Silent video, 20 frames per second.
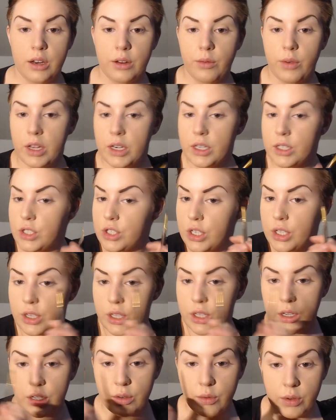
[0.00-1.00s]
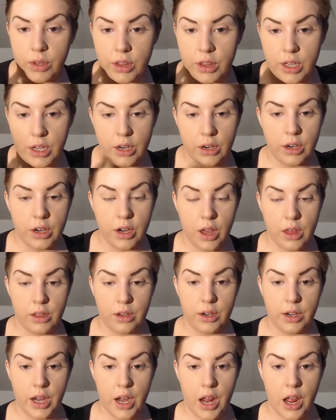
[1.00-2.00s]
Why does she look one thing or another
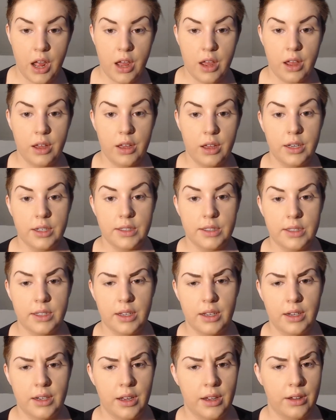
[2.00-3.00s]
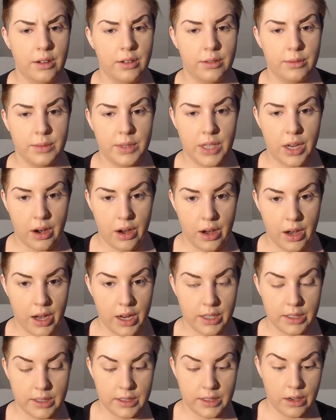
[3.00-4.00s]
today? And it's like, no, I'm sorry,
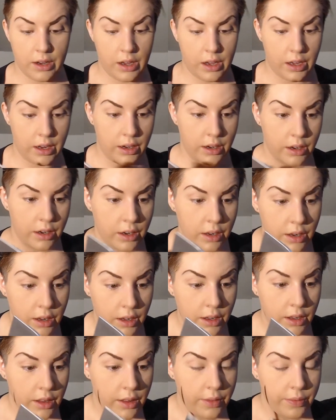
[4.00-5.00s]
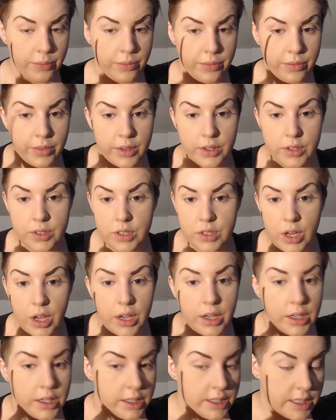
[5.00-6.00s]
it's not, there's
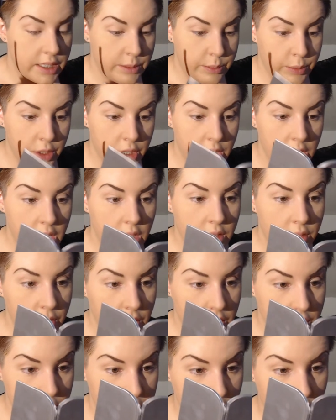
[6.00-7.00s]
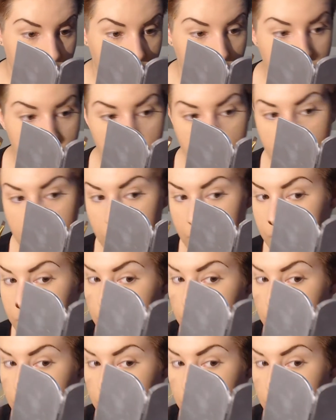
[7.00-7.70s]
not a disbelief, there's no